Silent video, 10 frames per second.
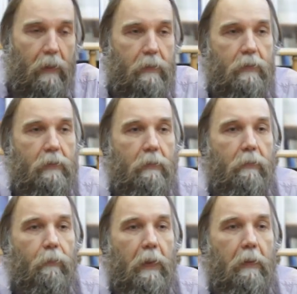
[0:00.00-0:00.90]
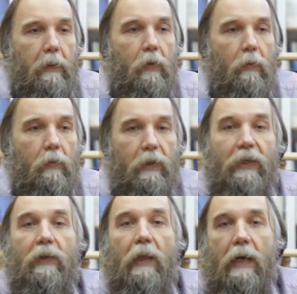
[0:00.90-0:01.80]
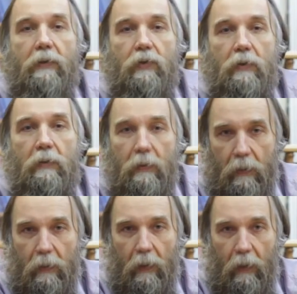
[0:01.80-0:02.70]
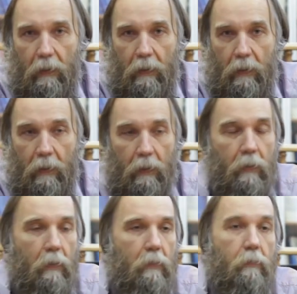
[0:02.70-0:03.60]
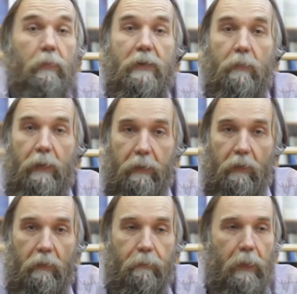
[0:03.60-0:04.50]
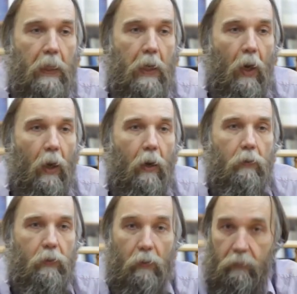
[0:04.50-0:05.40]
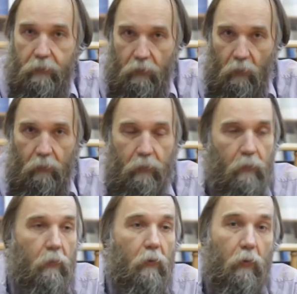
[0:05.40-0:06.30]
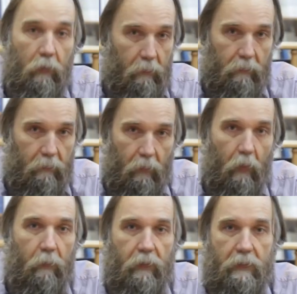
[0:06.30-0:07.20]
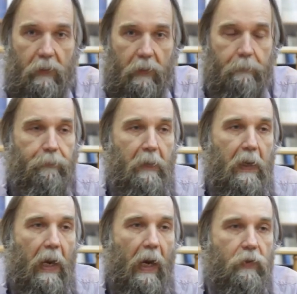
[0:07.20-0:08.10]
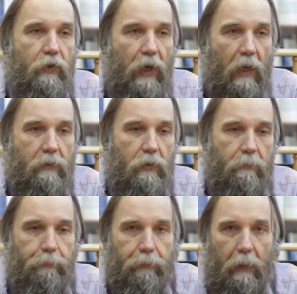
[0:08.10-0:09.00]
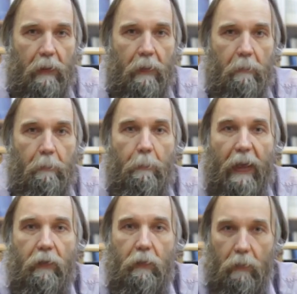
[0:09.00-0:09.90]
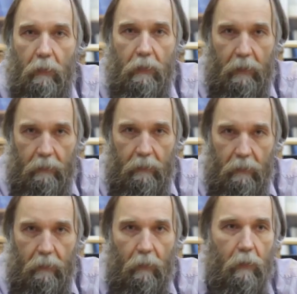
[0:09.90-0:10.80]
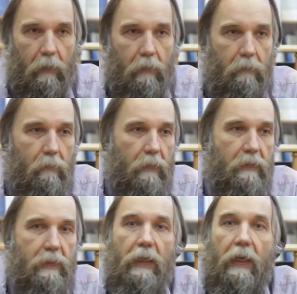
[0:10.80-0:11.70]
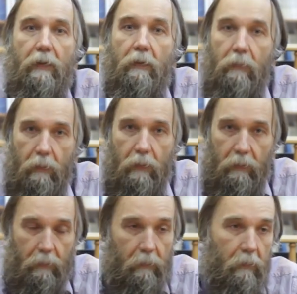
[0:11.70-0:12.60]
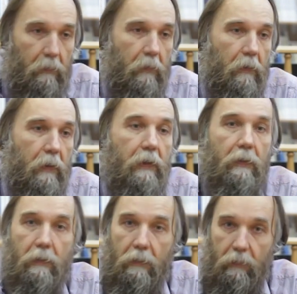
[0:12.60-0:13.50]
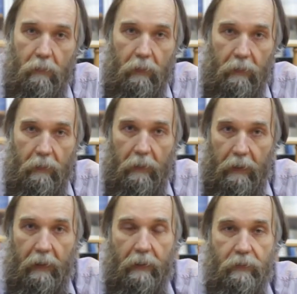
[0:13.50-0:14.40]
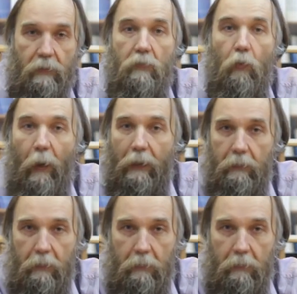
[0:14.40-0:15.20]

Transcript: So you could enlarge your possibility, and also you could obviously exchange the bad organ or insane organ, ill organ against the new one.